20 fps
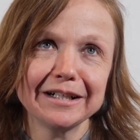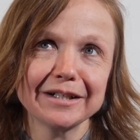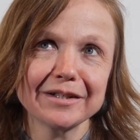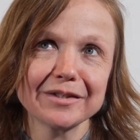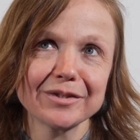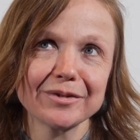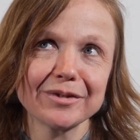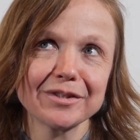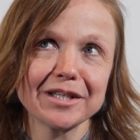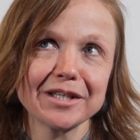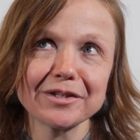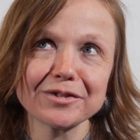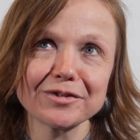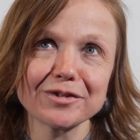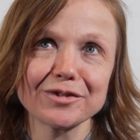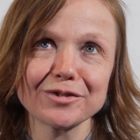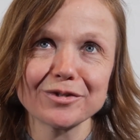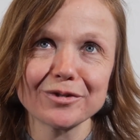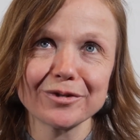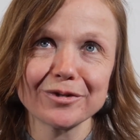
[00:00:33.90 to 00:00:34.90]
so it tells the
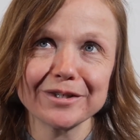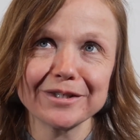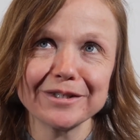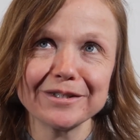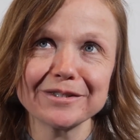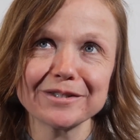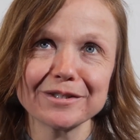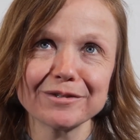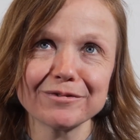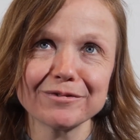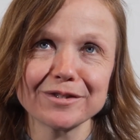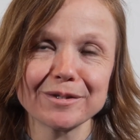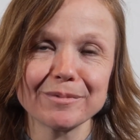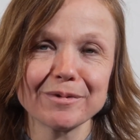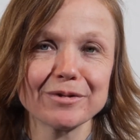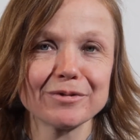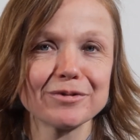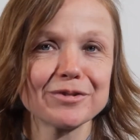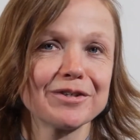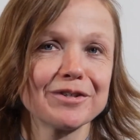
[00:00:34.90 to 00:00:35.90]
stories of some
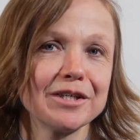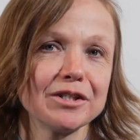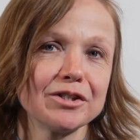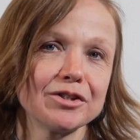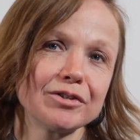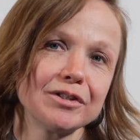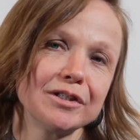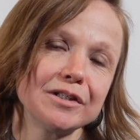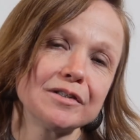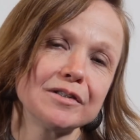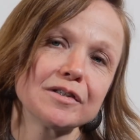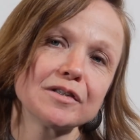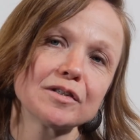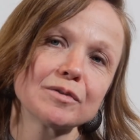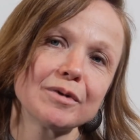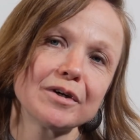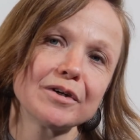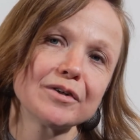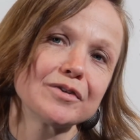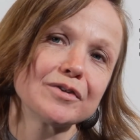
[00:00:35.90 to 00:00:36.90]
of those great trees,
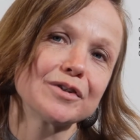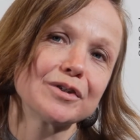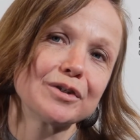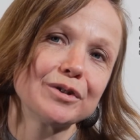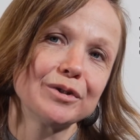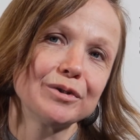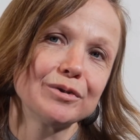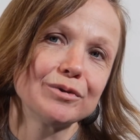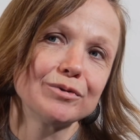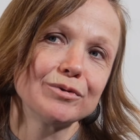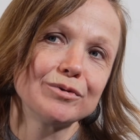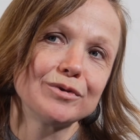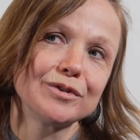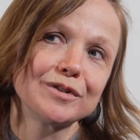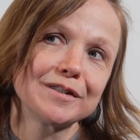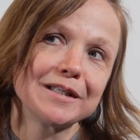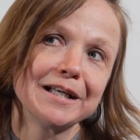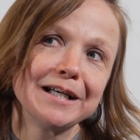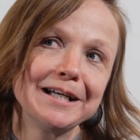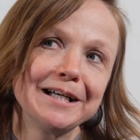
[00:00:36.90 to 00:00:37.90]
as well as
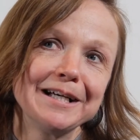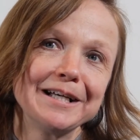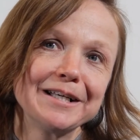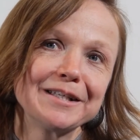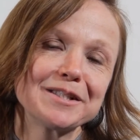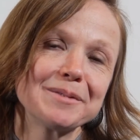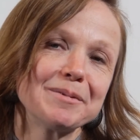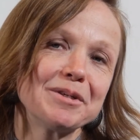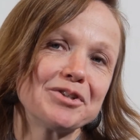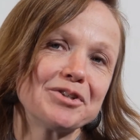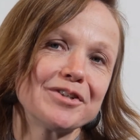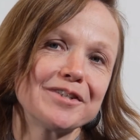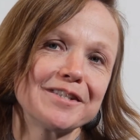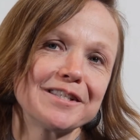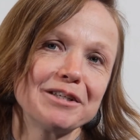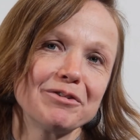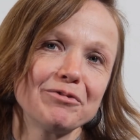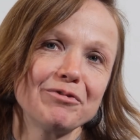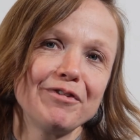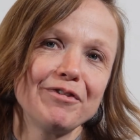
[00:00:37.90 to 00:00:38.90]
includes some
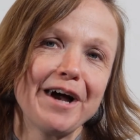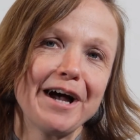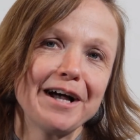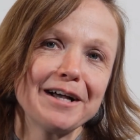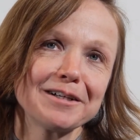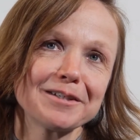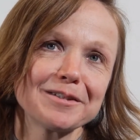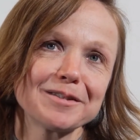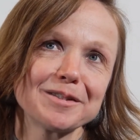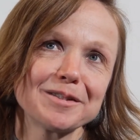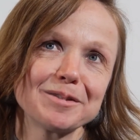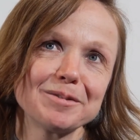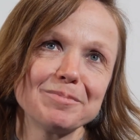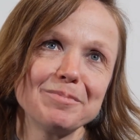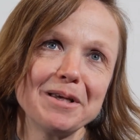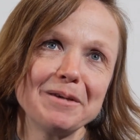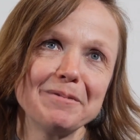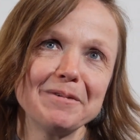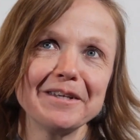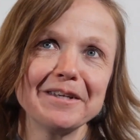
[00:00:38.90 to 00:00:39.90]
interesting facts,
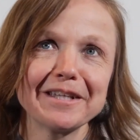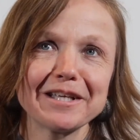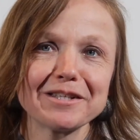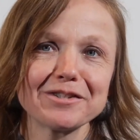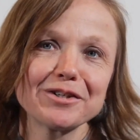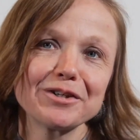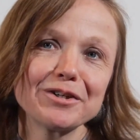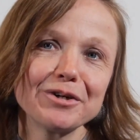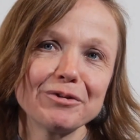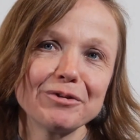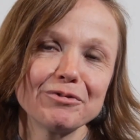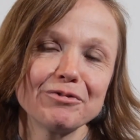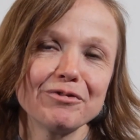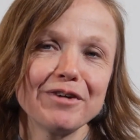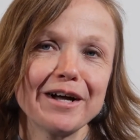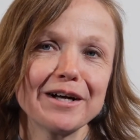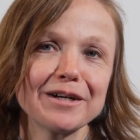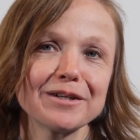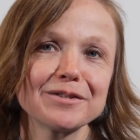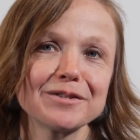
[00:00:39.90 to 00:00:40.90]
maybe lesser known
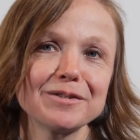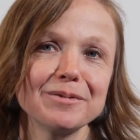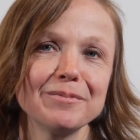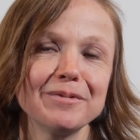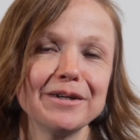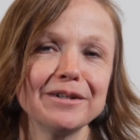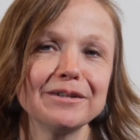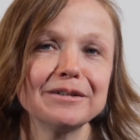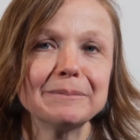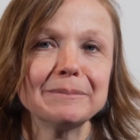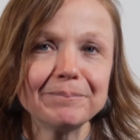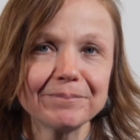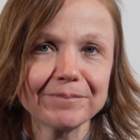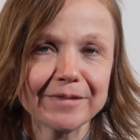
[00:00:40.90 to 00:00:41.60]
facts about